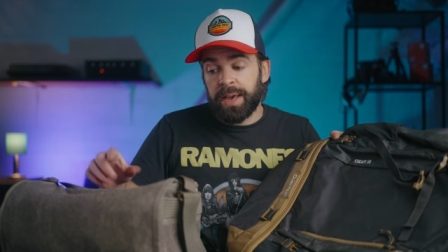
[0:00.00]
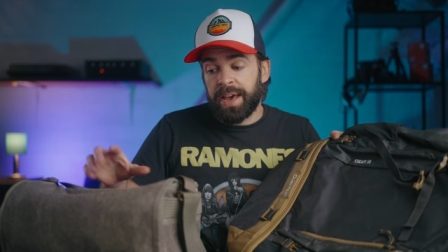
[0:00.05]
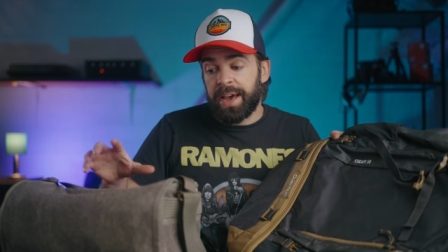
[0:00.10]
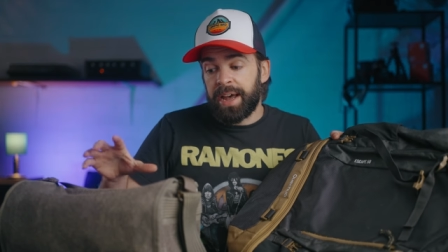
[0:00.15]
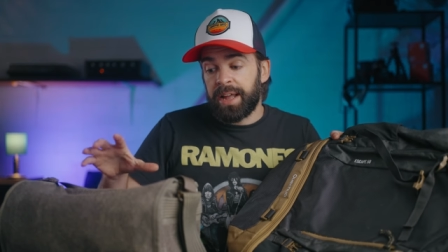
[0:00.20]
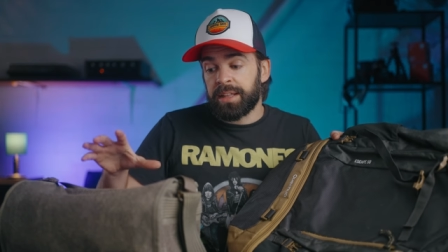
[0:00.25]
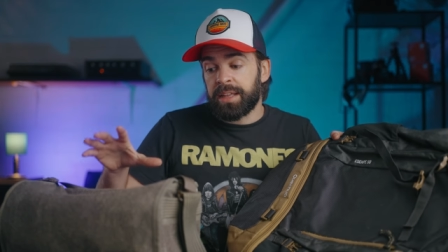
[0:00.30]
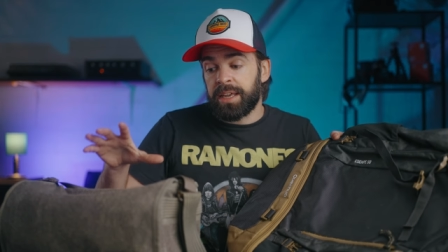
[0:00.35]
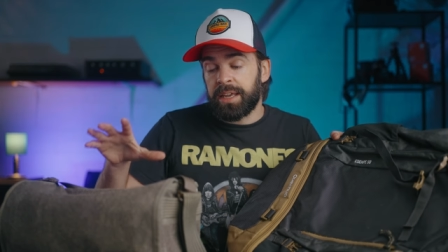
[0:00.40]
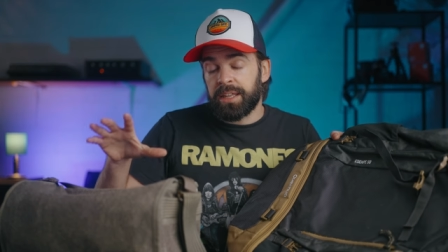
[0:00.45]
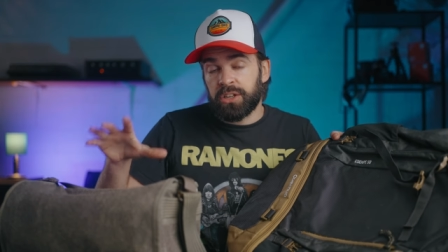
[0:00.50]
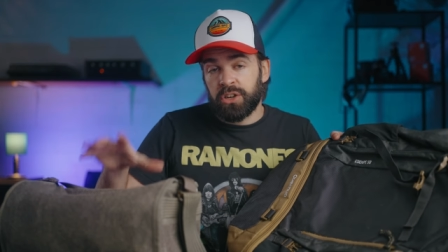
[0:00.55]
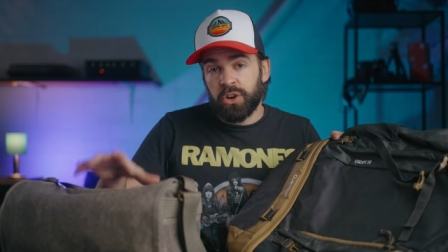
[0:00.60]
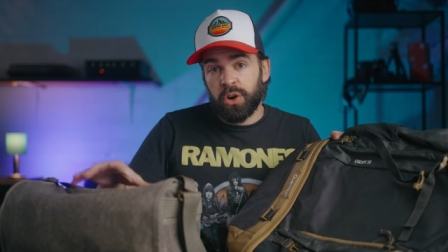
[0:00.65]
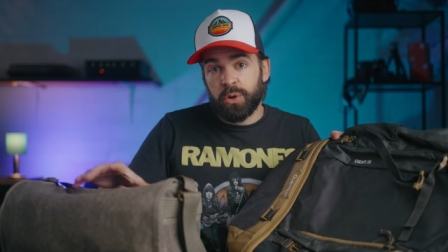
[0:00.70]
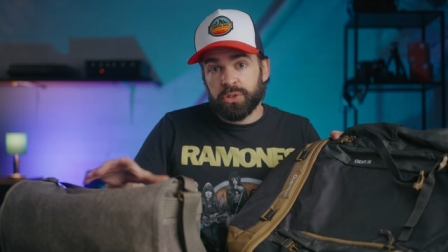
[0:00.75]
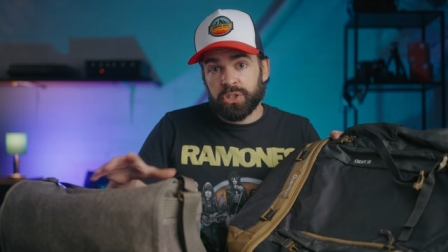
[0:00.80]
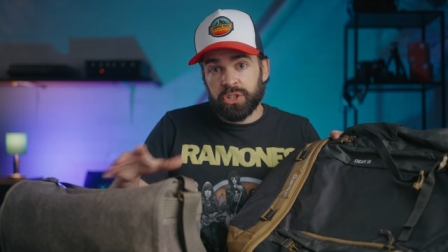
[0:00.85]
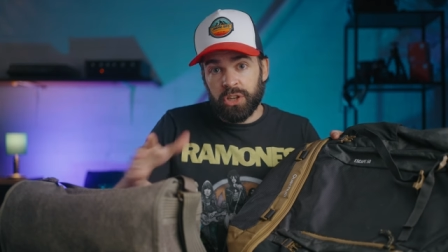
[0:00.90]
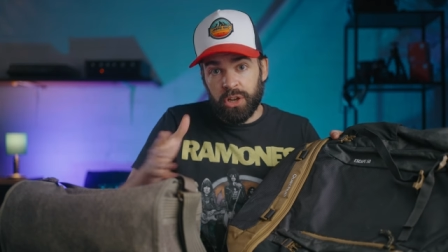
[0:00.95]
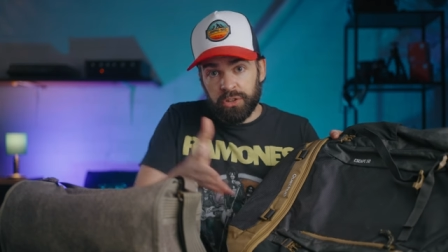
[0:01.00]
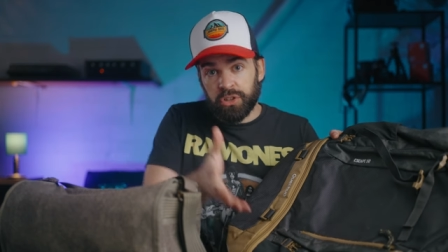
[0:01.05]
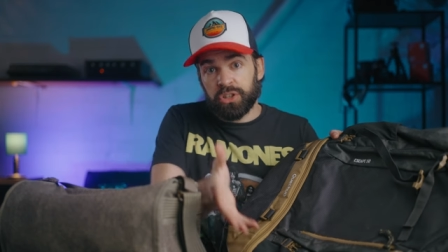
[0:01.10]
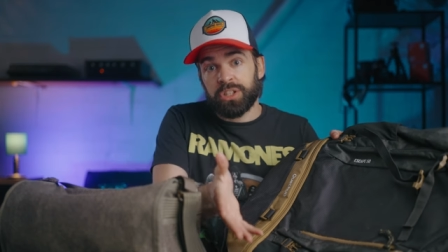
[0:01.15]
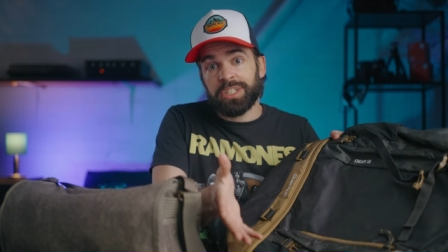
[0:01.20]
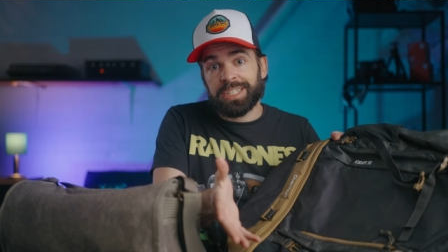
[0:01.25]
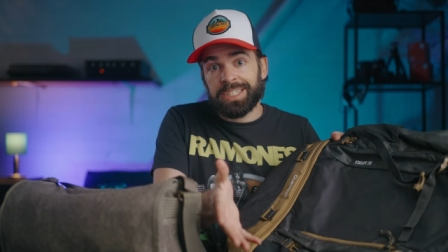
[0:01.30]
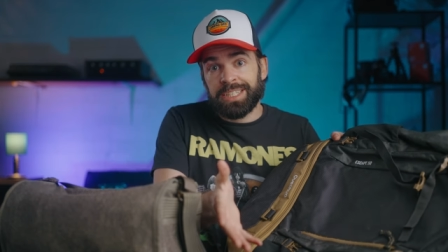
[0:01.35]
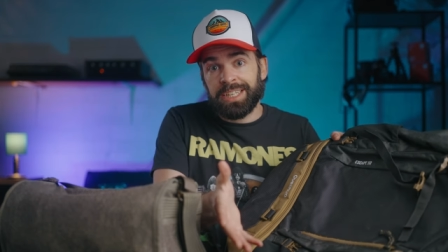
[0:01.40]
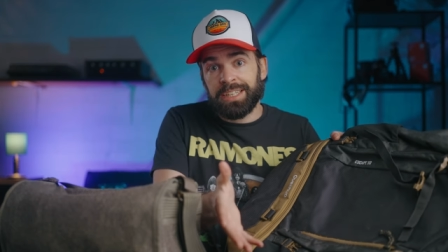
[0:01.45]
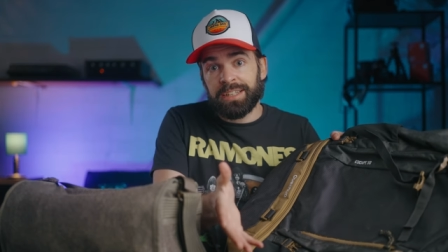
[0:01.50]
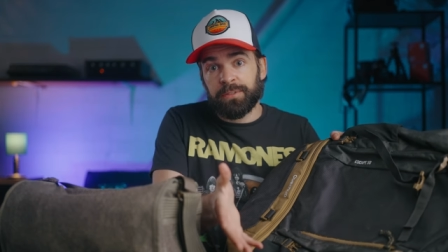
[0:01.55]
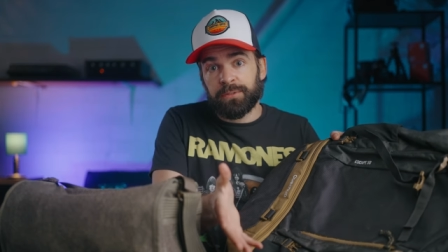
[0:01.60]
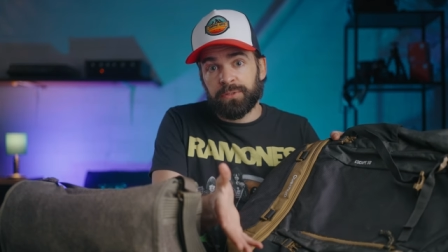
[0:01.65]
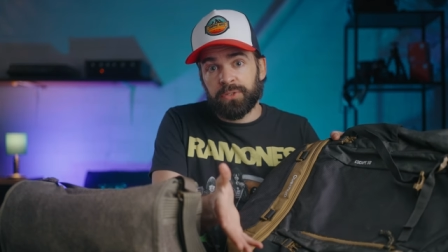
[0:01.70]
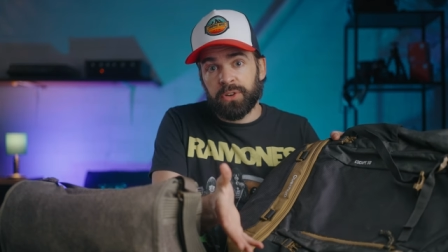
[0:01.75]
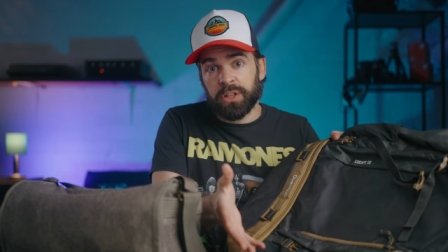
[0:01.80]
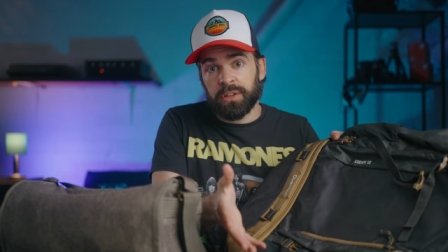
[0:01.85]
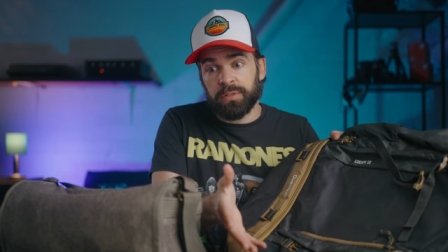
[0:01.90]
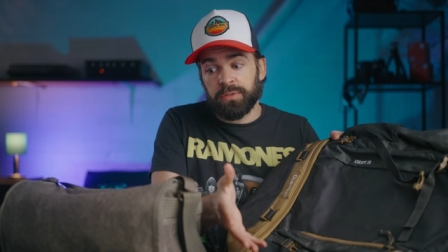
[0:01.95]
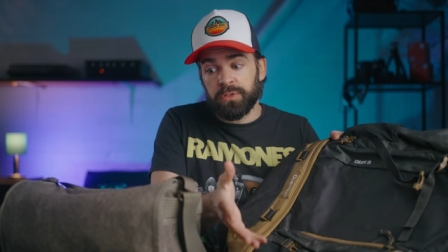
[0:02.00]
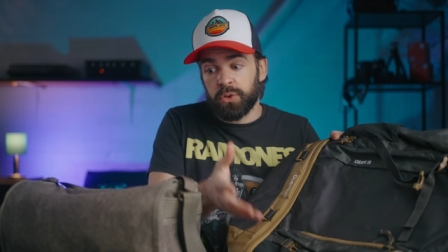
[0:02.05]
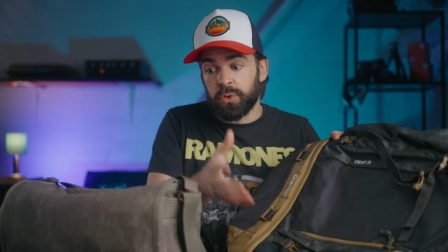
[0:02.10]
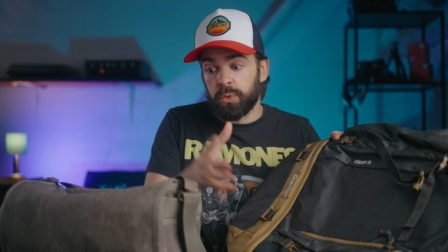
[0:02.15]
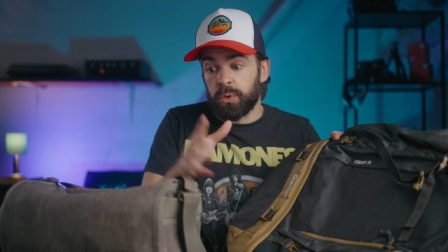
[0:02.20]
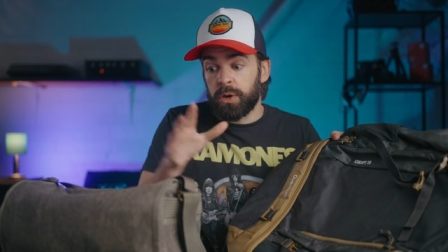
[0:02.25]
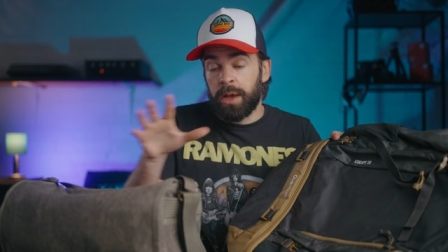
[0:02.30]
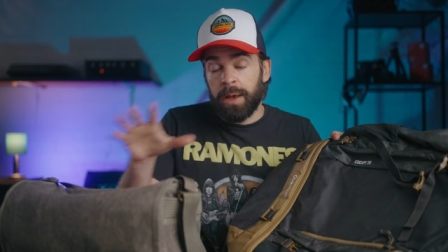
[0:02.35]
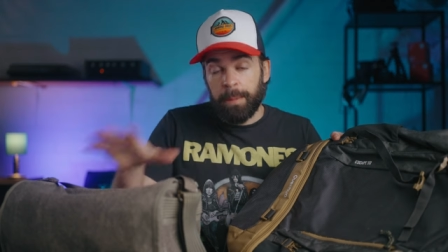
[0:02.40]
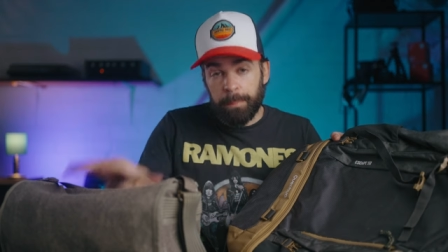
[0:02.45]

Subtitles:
and it goes under the seat in front of you.